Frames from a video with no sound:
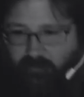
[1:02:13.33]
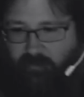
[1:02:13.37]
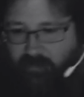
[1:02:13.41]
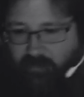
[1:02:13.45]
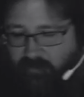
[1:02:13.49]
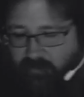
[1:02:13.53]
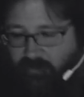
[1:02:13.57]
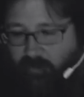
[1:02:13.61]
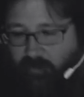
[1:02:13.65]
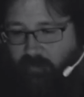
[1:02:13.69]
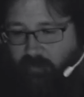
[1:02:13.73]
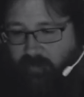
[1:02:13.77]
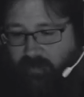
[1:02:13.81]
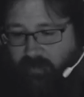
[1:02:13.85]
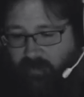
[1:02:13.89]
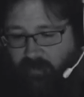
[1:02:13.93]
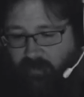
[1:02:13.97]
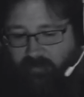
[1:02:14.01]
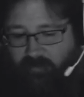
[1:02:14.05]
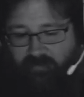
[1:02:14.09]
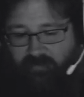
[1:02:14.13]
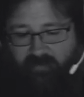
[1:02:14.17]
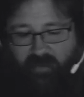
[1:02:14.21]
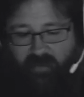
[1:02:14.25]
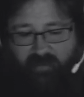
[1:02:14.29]
so,
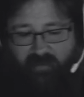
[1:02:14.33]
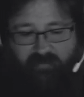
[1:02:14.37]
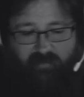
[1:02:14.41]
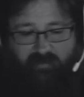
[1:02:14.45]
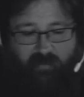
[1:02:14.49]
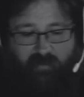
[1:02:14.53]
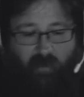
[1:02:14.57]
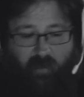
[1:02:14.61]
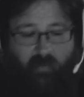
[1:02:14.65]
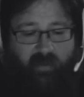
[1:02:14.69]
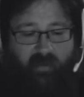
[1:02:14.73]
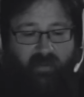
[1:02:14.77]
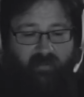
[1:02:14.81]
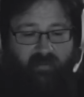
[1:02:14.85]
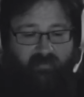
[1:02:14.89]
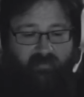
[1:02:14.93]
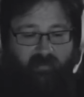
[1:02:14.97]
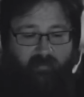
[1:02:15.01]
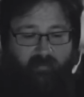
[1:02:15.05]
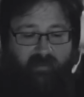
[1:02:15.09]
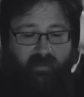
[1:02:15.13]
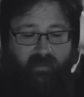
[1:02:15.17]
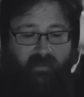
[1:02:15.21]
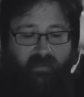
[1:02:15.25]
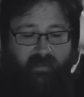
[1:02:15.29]
it's nice knowing
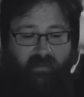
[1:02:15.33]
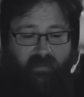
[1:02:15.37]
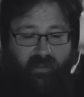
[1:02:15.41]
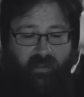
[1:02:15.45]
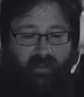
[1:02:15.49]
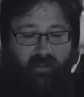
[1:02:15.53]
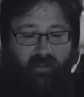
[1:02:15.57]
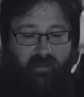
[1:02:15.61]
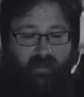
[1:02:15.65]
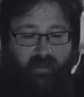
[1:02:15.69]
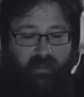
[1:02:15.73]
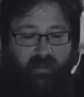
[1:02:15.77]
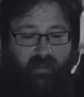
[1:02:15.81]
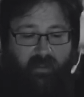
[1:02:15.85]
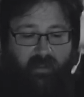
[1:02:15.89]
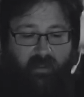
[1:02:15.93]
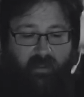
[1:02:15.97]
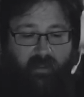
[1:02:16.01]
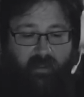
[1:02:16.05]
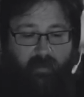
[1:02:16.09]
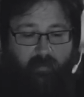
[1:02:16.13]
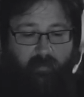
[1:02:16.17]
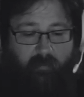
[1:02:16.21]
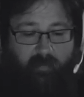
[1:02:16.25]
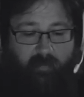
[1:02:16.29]
something like that.
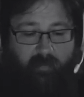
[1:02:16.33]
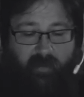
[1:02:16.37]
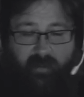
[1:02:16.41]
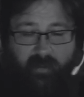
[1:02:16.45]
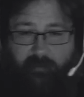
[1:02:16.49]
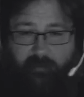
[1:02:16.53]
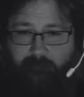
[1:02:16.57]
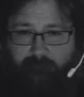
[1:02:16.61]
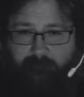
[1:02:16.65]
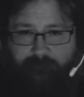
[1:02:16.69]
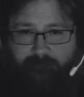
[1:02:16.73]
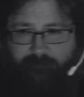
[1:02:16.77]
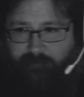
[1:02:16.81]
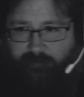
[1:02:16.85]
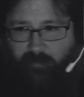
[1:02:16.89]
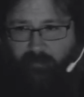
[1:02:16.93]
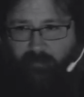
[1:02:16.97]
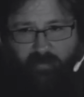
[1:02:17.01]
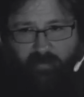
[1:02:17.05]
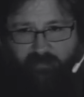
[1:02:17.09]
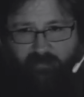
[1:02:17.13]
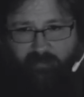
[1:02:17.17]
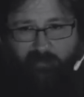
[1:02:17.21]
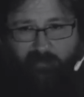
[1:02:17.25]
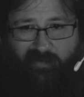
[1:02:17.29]
But
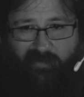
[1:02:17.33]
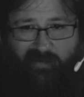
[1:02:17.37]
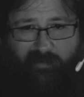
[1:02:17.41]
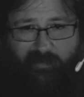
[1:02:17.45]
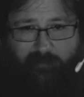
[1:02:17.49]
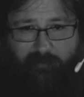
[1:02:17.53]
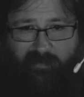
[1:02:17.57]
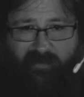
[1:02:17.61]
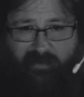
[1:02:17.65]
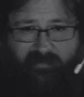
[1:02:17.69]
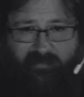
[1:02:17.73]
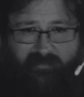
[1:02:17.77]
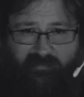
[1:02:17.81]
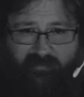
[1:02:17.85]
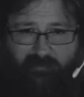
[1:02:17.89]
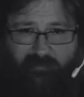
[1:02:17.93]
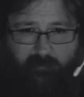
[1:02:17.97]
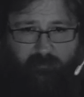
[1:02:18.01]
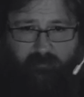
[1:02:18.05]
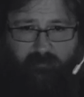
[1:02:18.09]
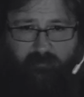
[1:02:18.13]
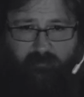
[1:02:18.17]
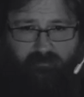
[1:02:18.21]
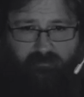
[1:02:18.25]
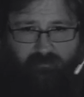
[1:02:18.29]
somebody like Pence,
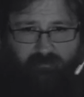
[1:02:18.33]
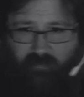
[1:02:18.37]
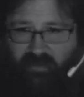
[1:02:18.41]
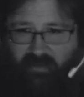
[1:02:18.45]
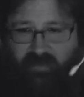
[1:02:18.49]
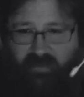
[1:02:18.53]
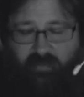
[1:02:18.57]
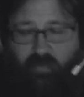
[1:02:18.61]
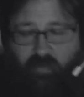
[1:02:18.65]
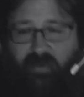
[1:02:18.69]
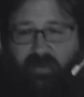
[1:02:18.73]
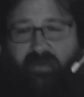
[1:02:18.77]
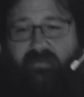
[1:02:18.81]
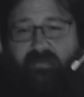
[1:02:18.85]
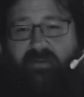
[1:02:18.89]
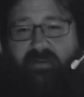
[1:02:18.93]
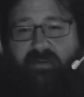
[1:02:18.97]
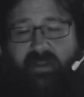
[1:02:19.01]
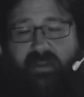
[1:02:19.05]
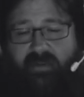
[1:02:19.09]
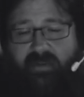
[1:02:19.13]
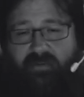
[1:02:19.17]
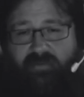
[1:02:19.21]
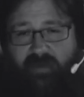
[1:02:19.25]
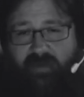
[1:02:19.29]
he wouldn't even
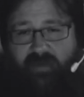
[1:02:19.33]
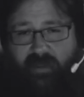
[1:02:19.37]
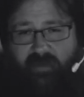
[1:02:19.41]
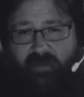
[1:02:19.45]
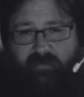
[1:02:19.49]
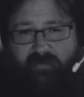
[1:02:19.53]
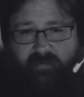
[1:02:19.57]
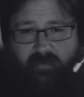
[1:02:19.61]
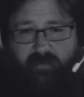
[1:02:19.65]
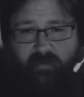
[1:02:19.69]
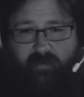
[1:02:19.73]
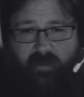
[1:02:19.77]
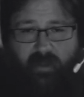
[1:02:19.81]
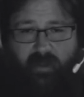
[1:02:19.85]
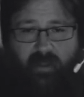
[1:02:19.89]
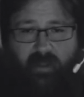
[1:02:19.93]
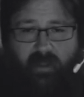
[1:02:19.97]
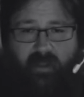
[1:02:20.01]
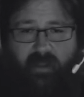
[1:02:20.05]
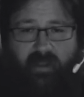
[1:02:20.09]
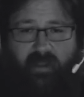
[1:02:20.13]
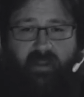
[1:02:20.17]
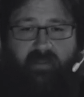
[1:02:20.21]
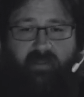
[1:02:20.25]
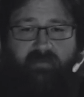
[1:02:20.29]
take the chance.
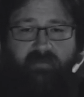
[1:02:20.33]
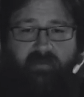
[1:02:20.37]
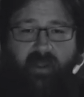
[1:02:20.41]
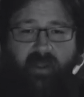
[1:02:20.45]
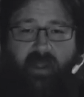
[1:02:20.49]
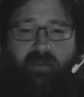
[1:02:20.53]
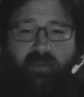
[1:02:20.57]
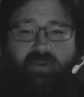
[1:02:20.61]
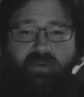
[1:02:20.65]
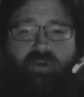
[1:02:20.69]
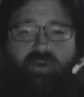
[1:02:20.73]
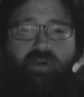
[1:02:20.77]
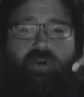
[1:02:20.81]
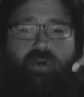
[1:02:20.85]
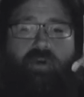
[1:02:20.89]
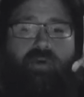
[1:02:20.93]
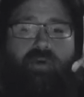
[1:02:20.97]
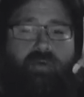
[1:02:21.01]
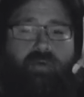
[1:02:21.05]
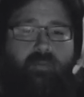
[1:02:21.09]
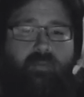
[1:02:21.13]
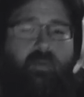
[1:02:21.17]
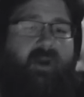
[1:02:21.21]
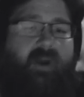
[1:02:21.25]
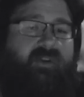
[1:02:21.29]
He's got
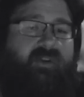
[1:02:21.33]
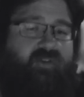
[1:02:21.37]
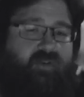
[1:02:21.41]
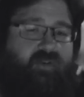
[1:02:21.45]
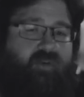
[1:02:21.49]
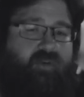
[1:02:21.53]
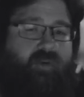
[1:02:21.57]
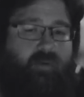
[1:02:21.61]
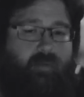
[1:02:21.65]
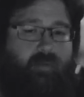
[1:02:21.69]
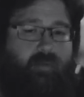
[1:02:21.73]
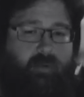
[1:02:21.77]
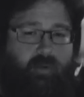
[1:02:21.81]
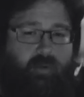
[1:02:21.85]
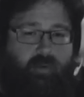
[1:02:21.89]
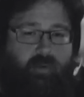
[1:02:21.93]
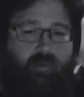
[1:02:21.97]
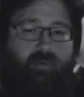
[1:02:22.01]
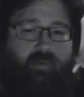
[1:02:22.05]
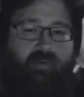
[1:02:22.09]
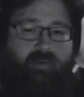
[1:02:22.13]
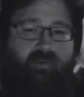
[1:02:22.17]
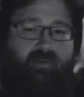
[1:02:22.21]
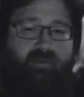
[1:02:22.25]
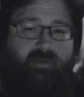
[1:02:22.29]
too much to
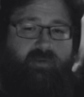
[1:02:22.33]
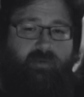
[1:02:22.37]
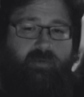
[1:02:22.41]
lose.